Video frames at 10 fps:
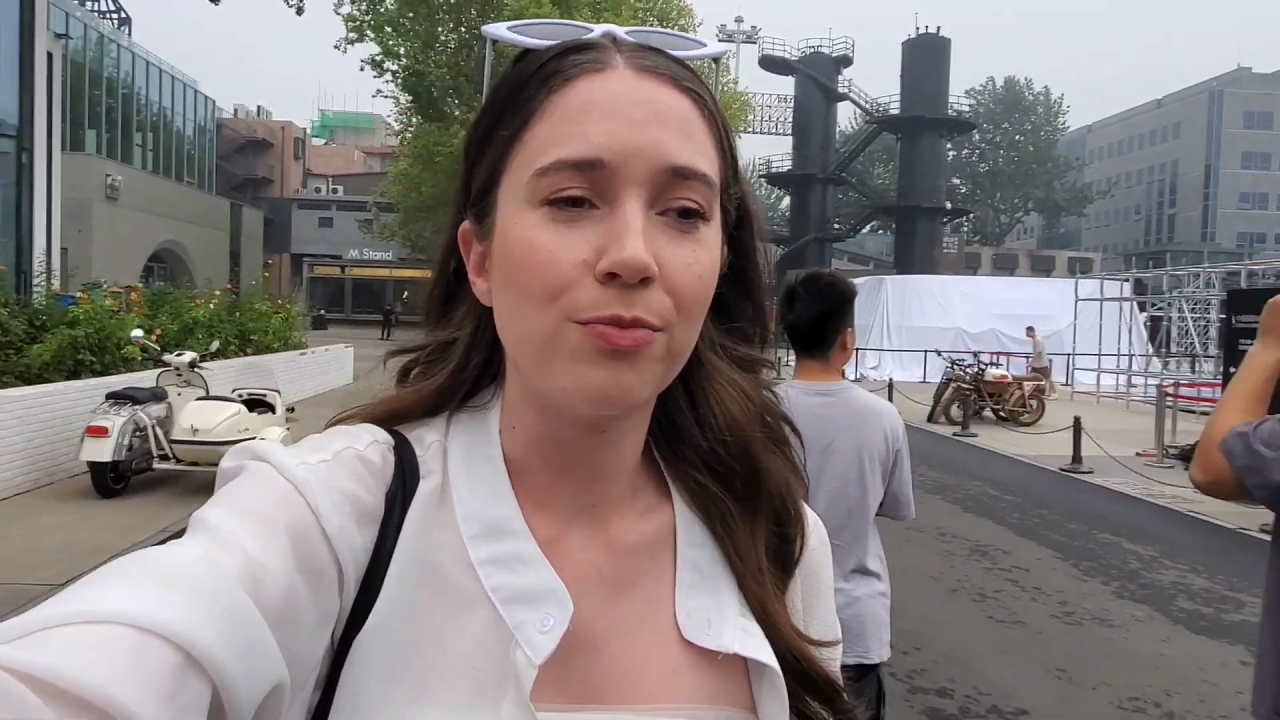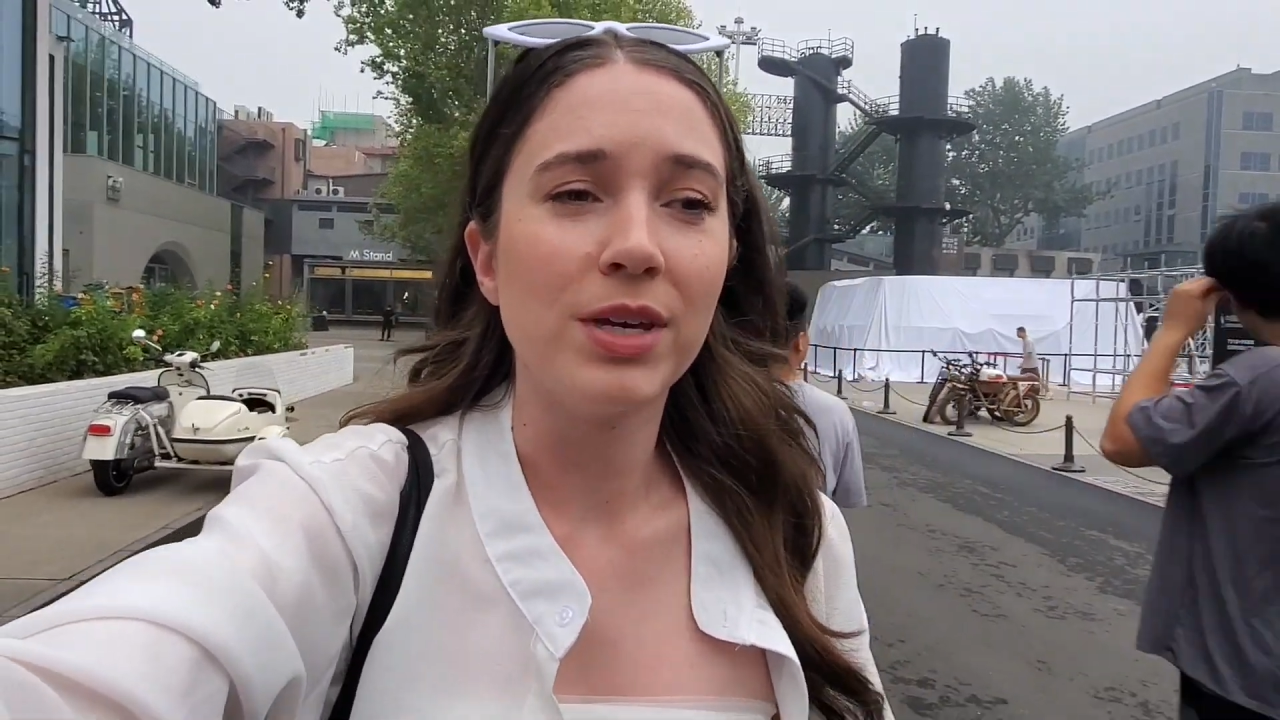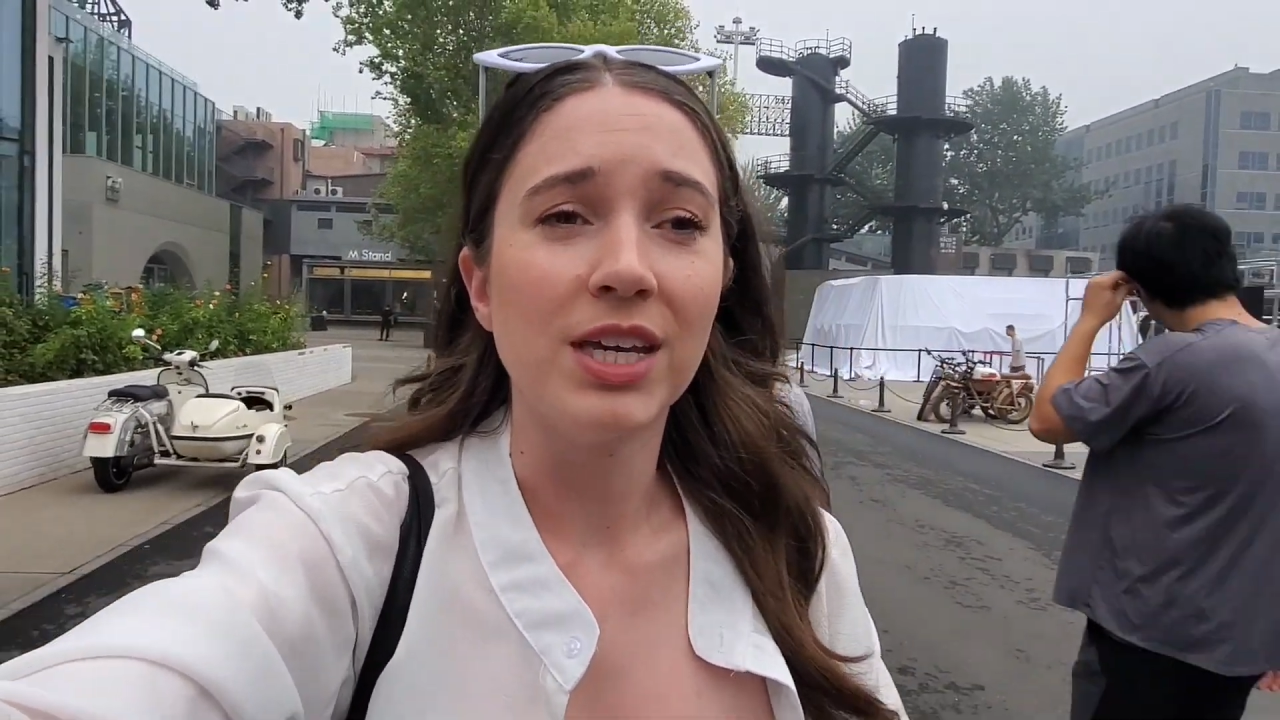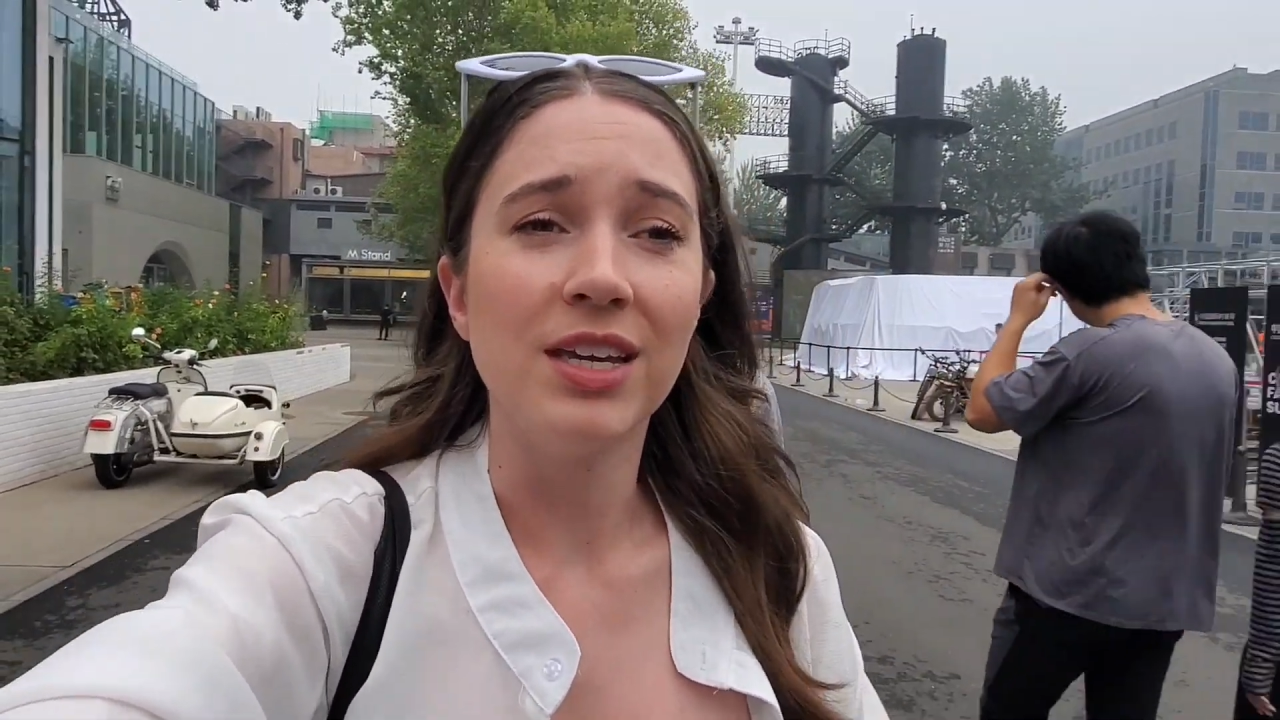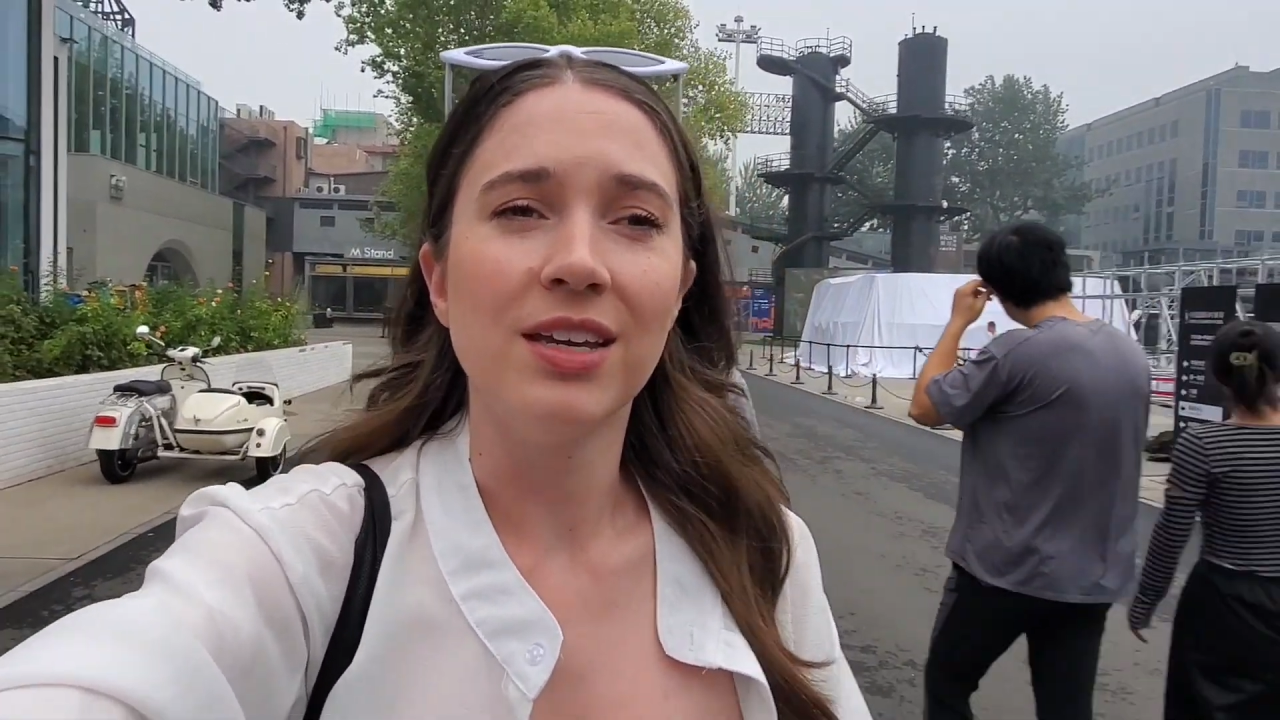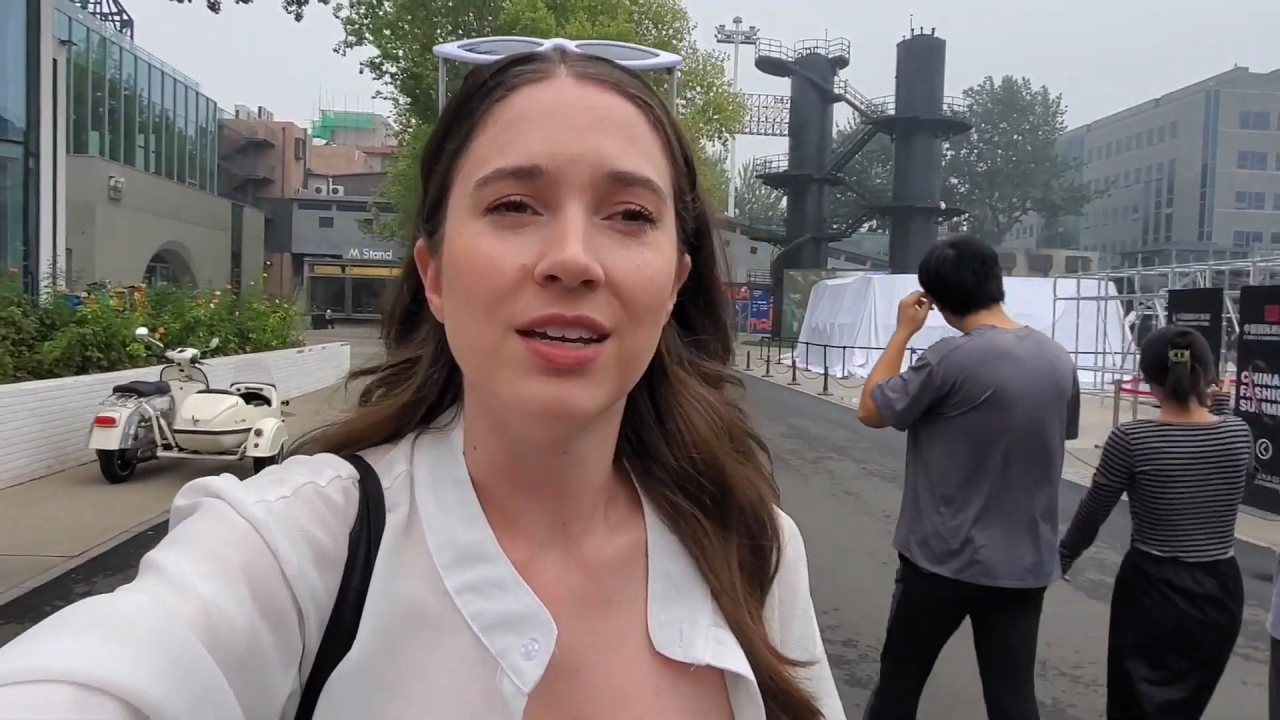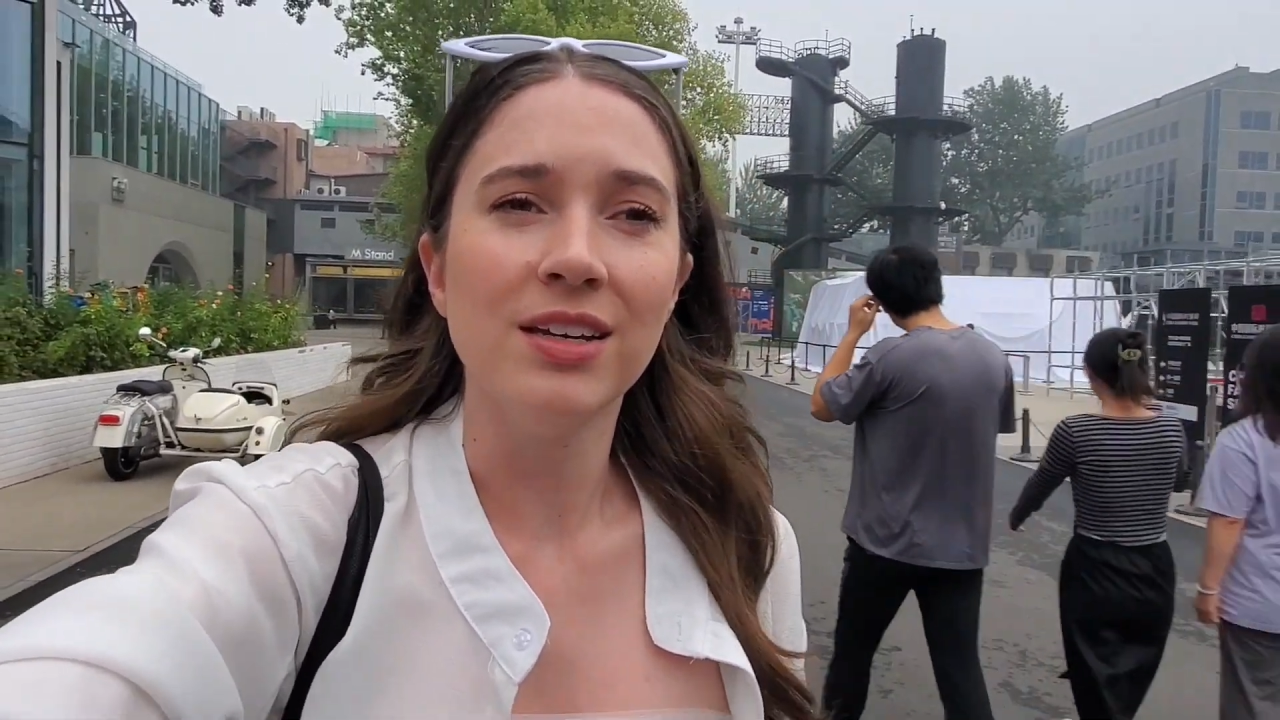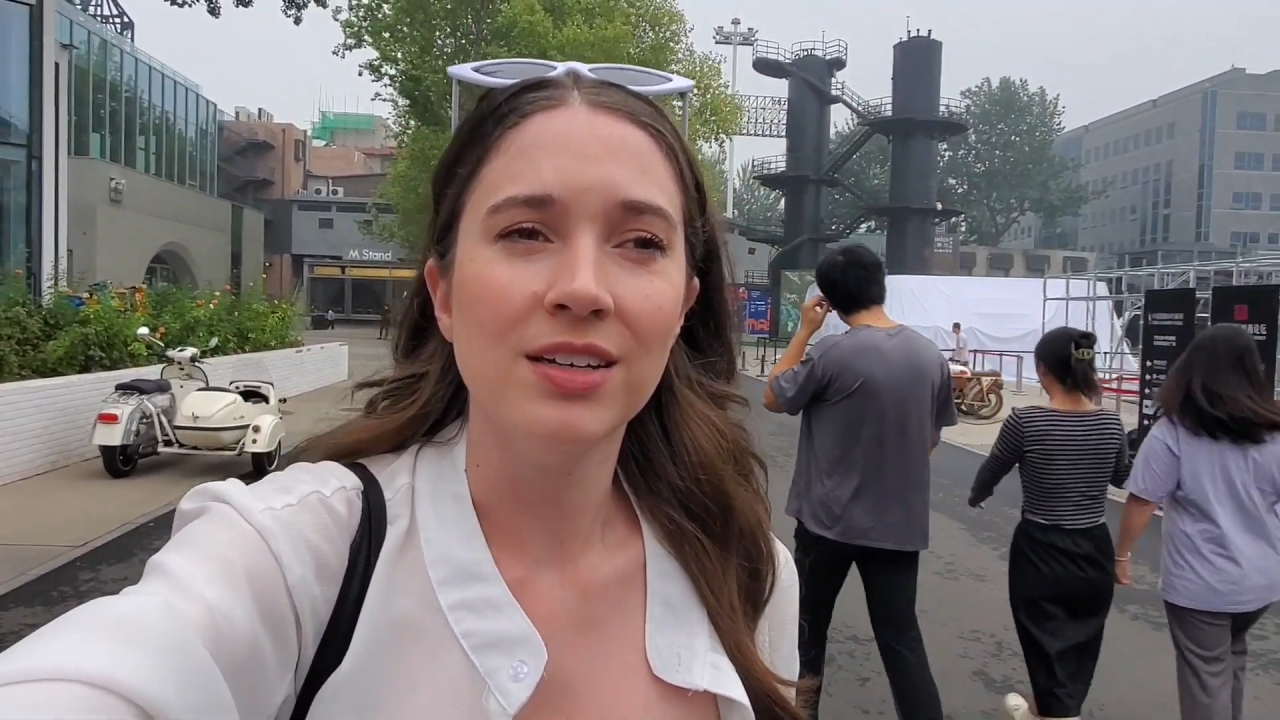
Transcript: me,